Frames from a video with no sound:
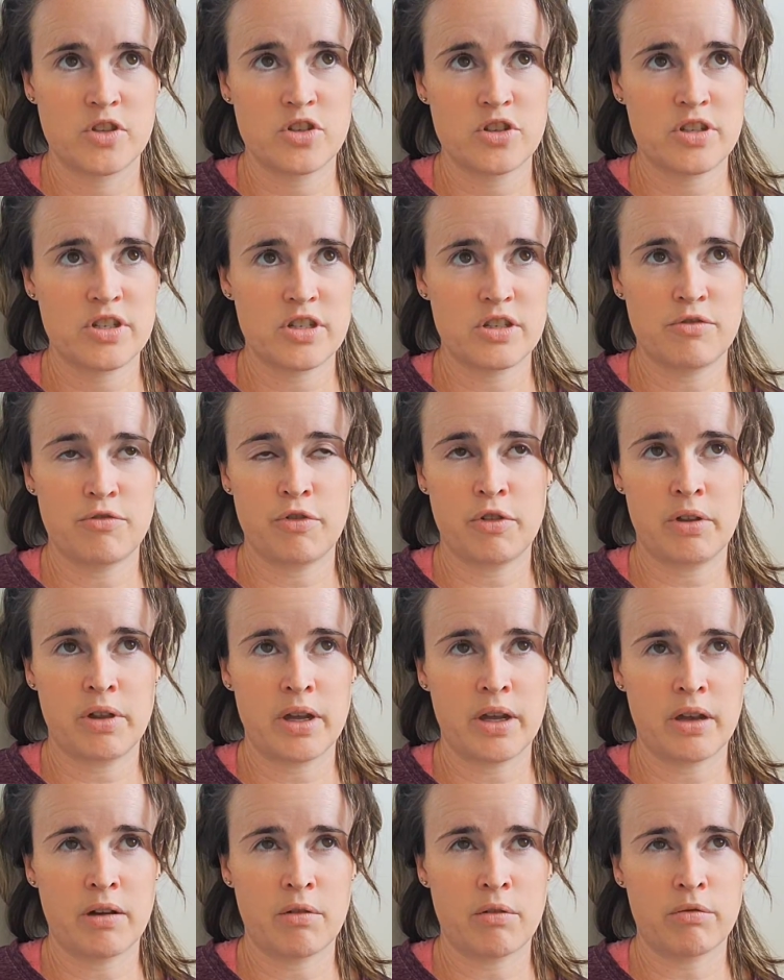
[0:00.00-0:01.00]
just this
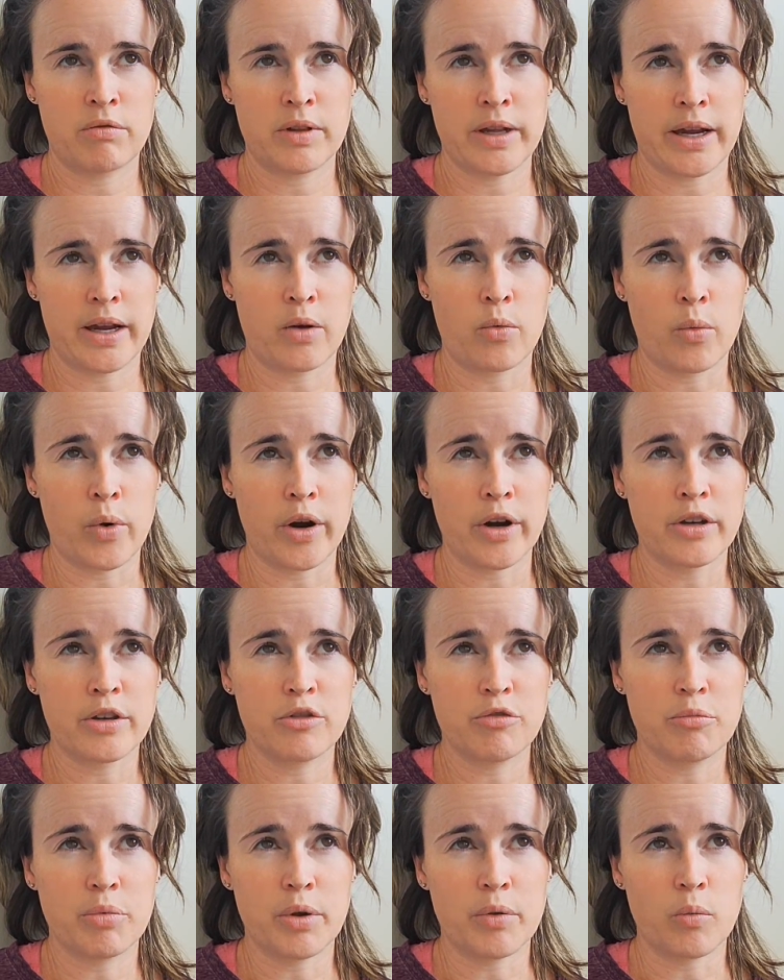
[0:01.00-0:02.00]
feeling of like where
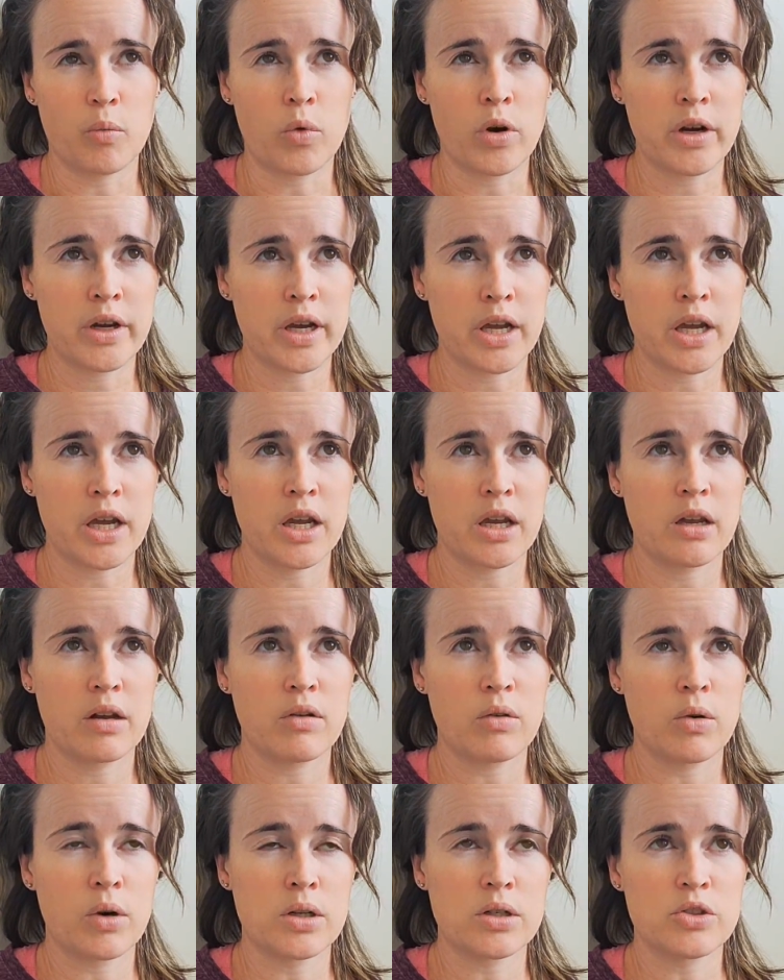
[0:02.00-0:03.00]
you've been working
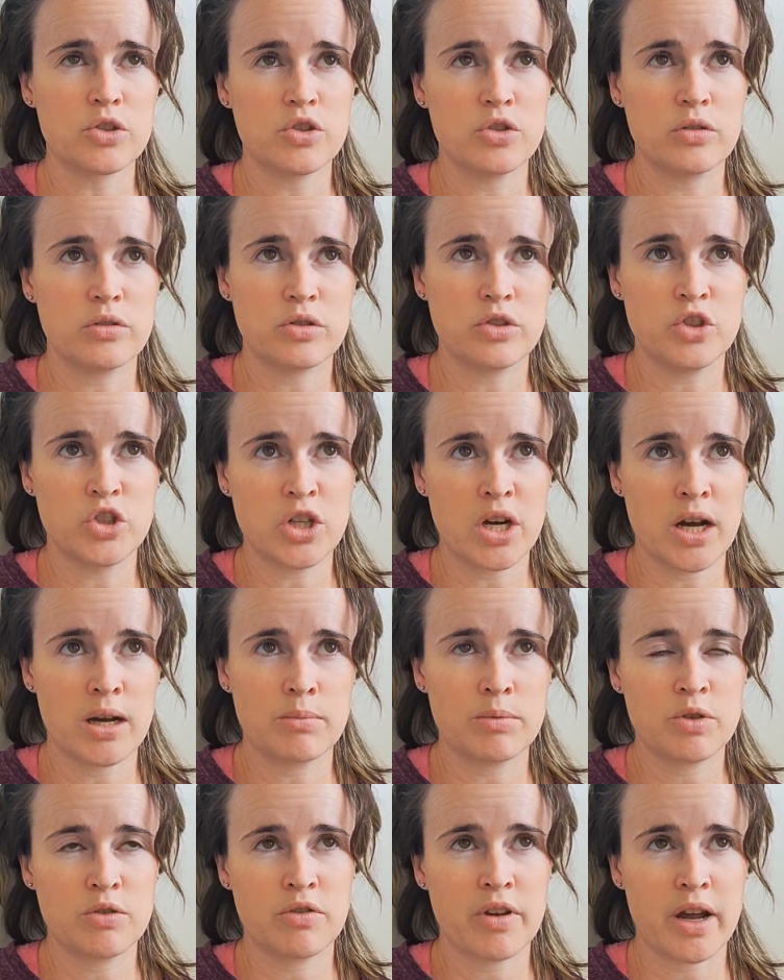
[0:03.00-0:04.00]
or
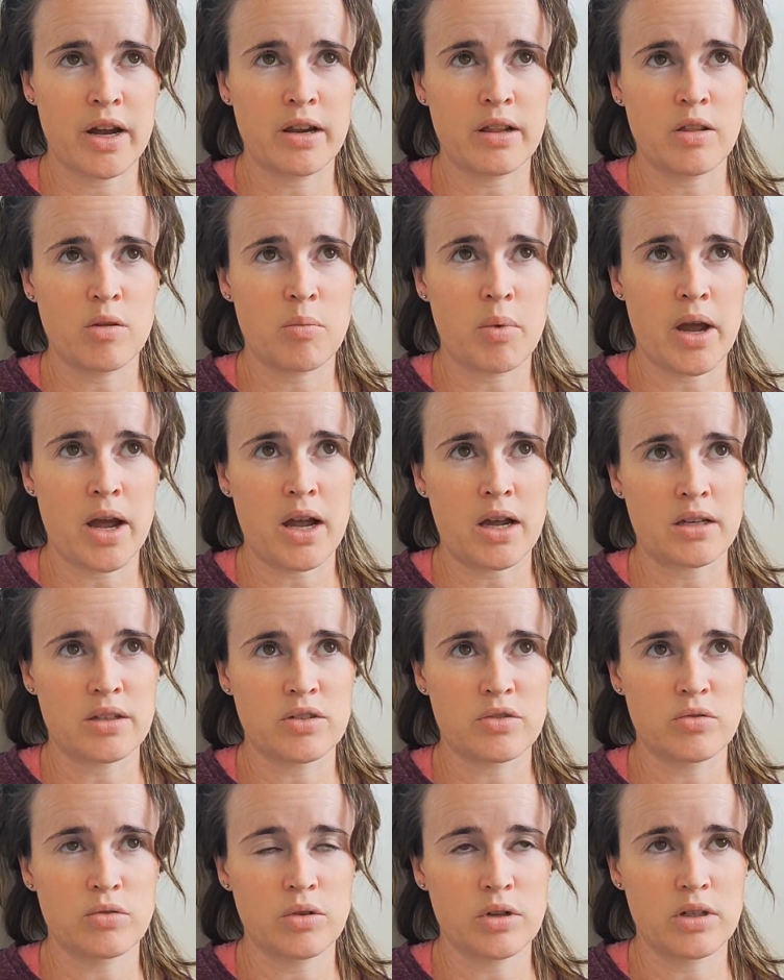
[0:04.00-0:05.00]
jobs you've had in the
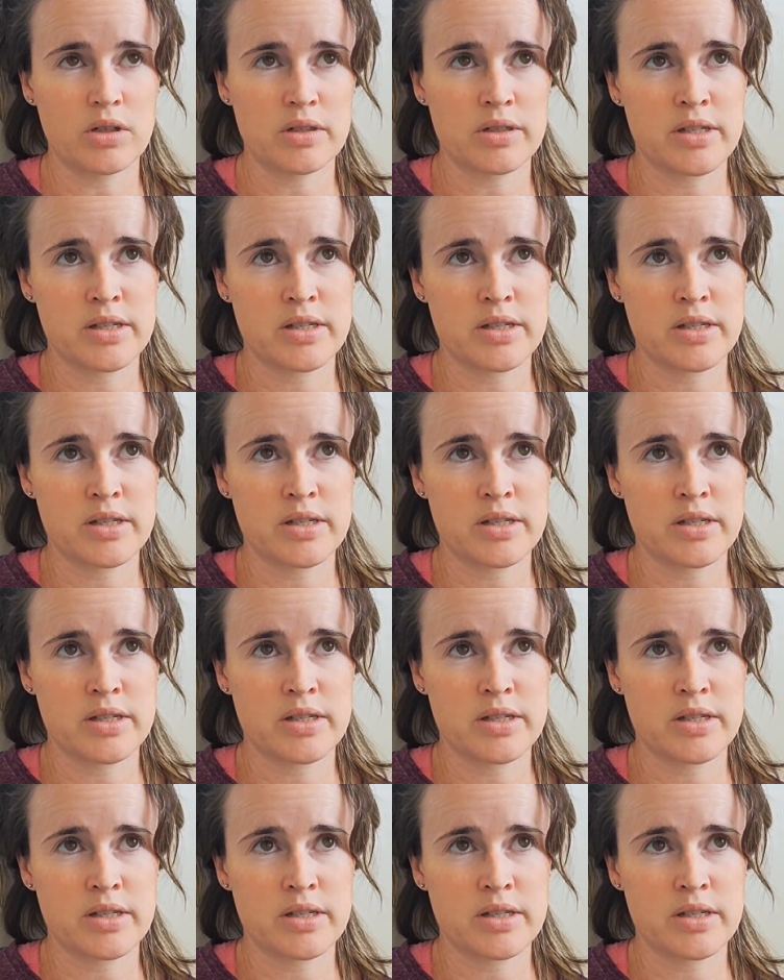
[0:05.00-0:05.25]
past or